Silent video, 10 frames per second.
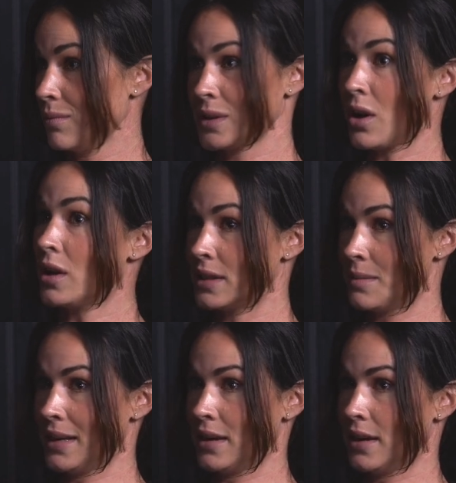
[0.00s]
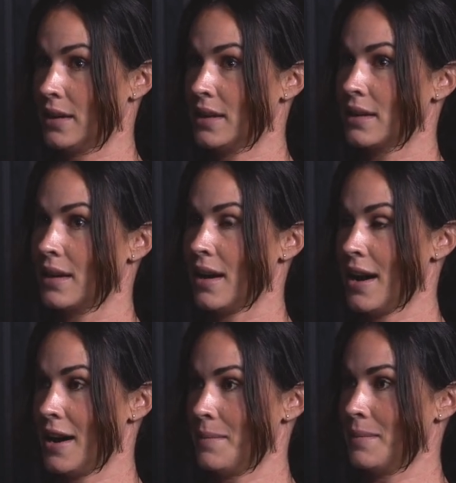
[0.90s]
was constipated.
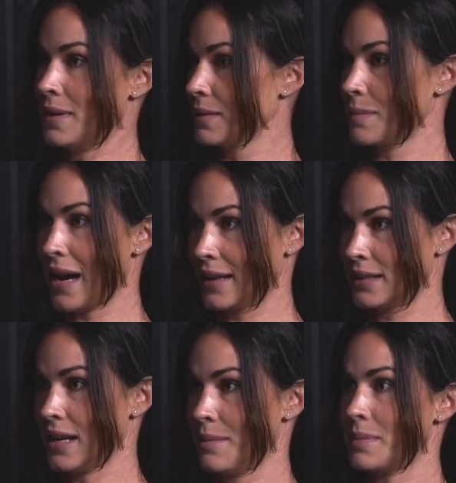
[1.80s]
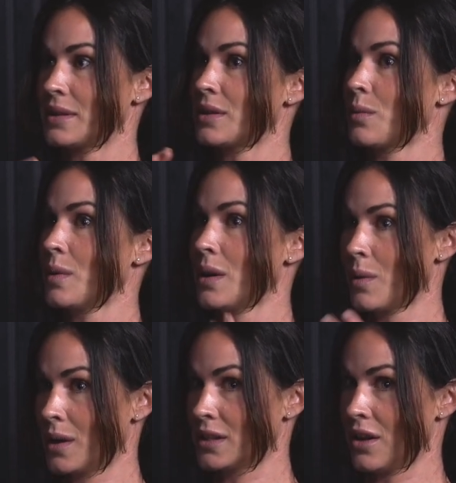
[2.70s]
He was backed up. And so we
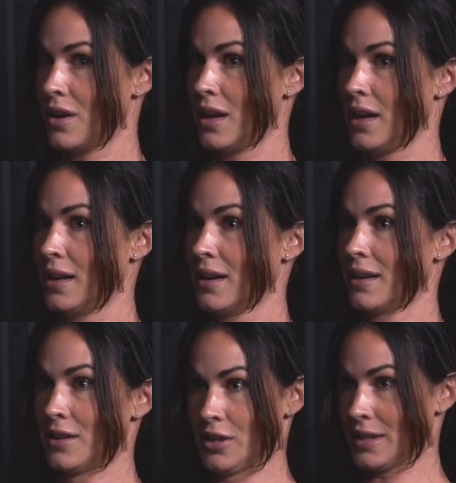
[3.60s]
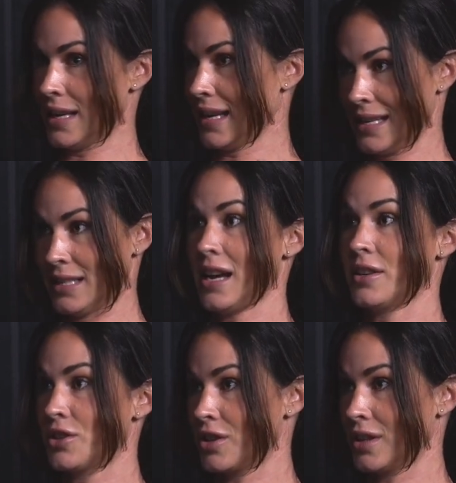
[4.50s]
worked on just like
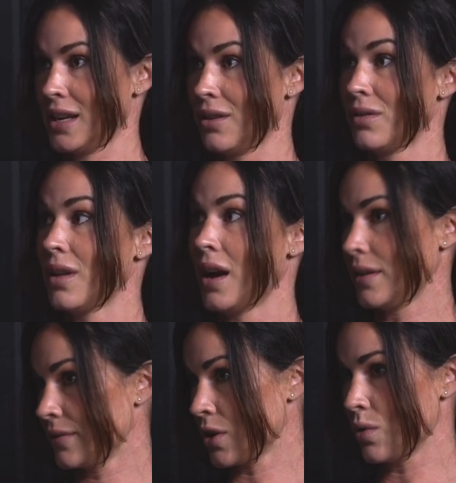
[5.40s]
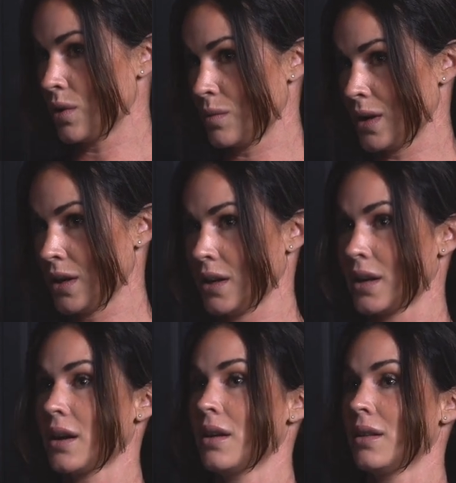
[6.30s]
intentionally a lot of core
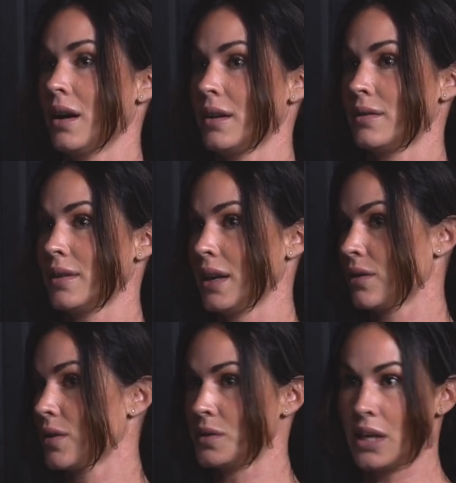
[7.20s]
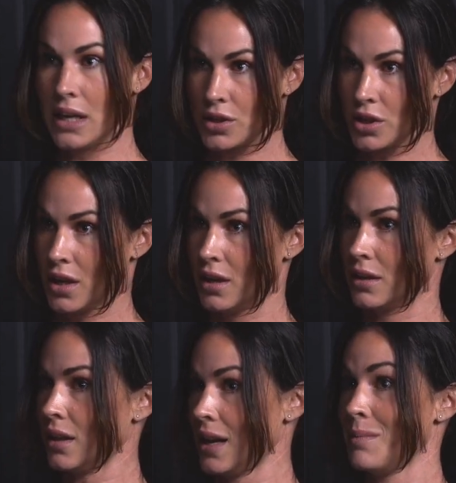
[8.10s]
work, a lot of like rotation,
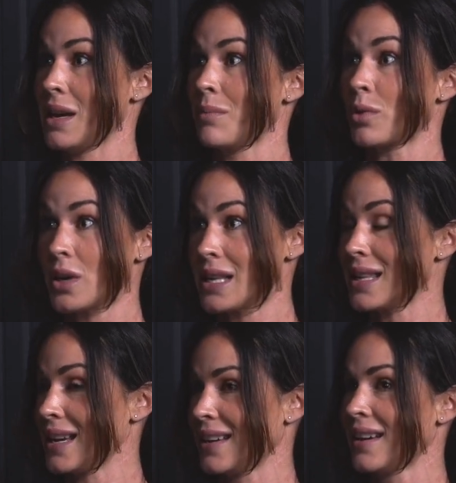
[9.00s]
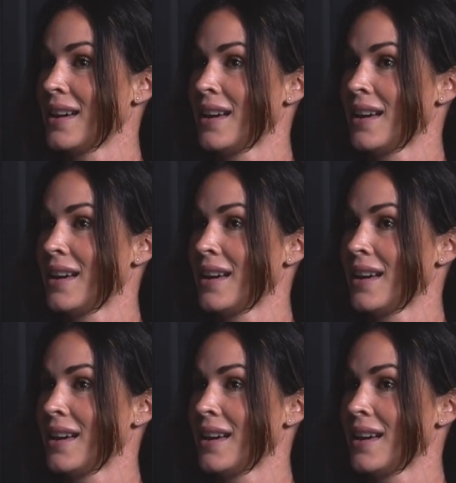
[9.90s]
climbing, breathing,